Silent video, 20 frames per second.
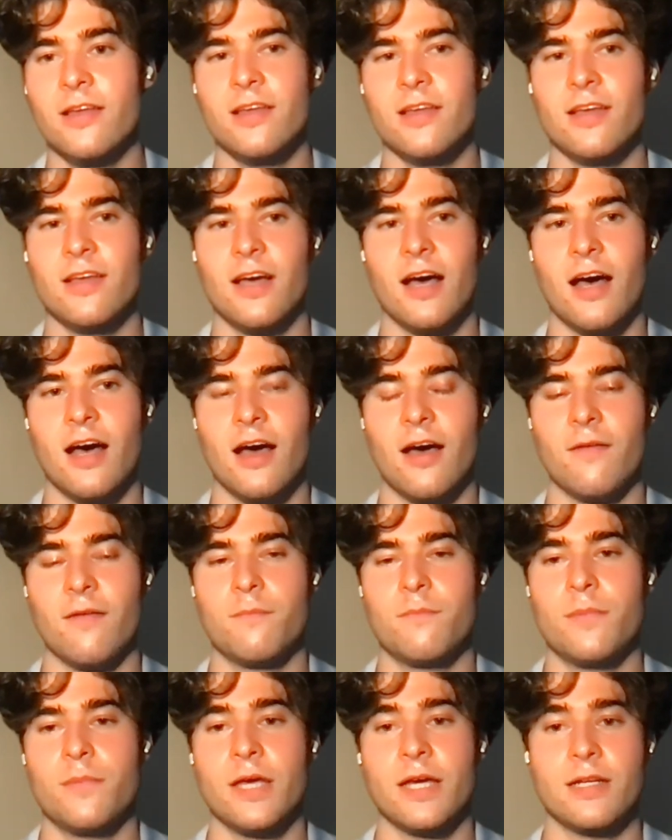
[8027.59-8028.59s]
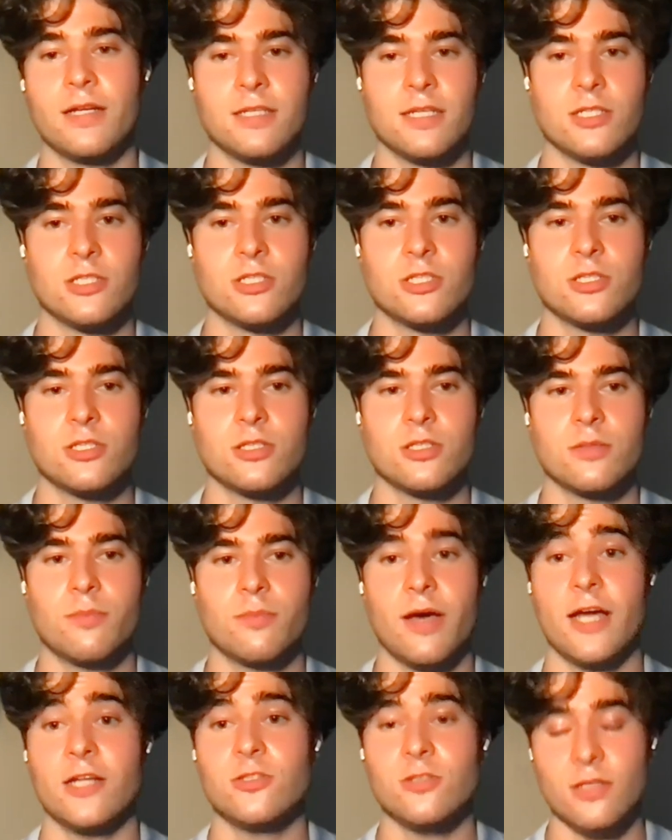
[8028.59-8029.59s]
Pictish,
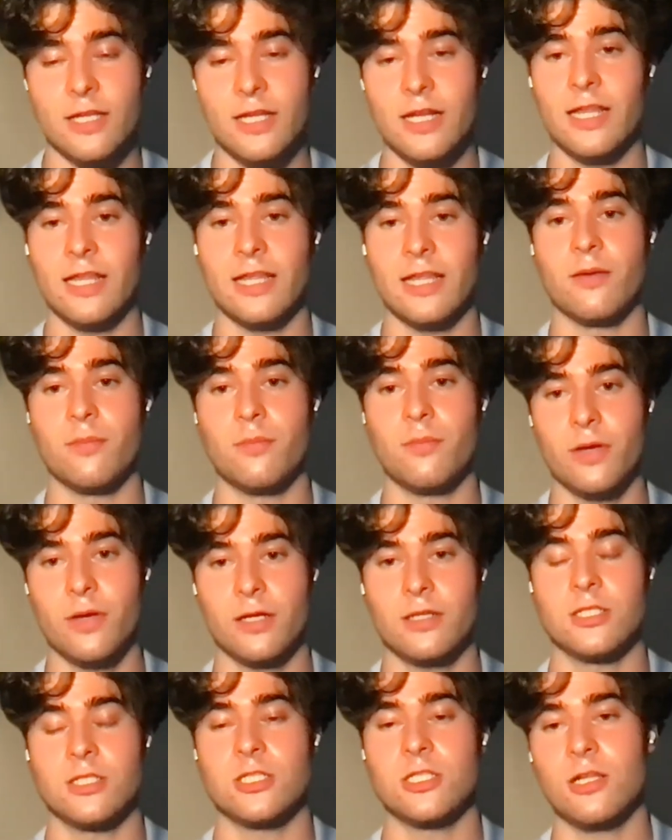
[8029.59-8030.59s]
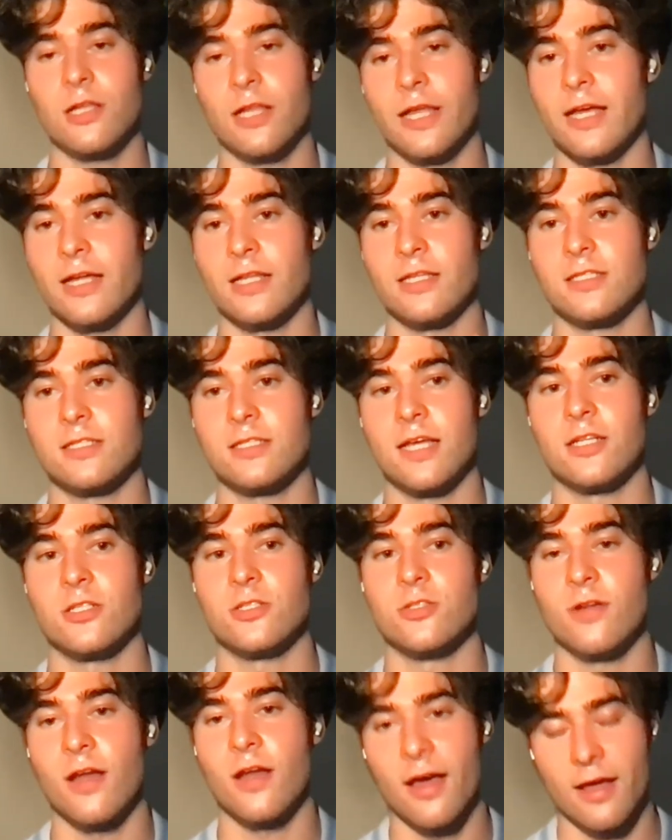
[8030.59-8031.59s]
patrilineally Pictish clans that do
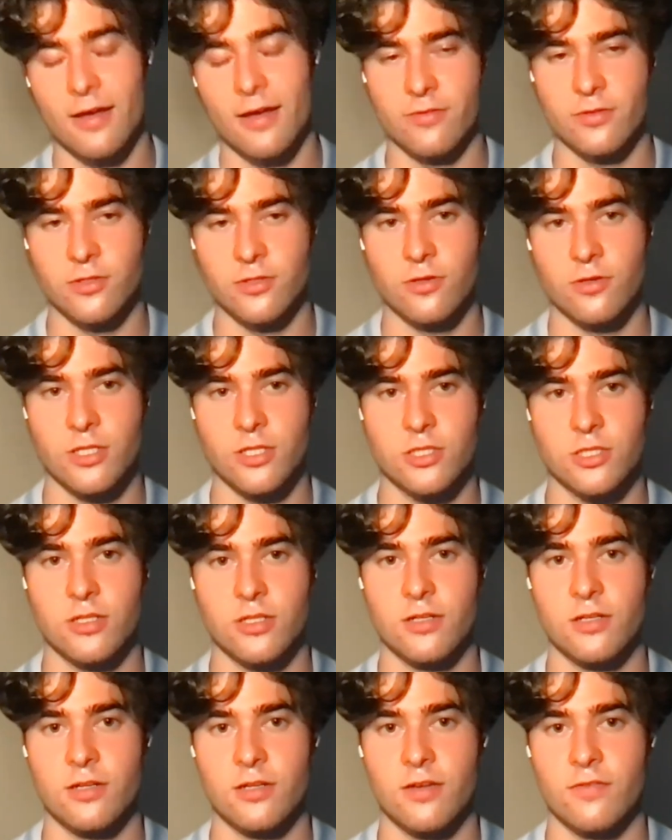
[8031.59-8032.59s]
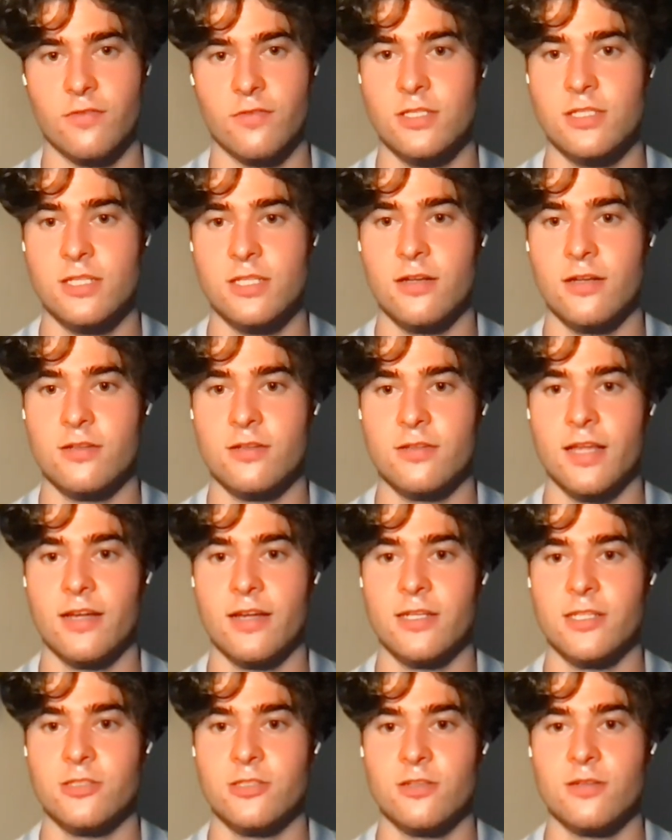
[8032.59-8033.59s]
not have a tradition of descent in that
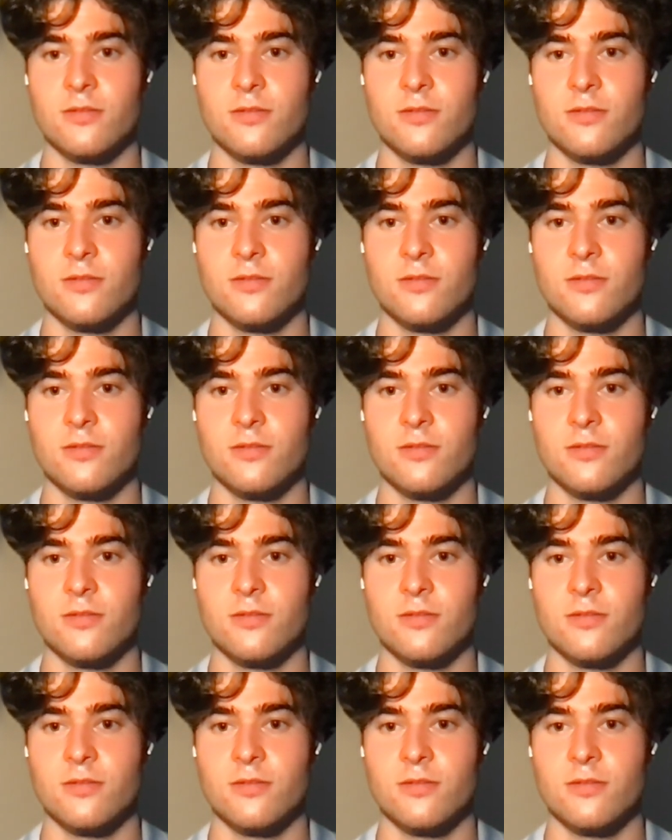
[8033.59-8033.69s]
nature.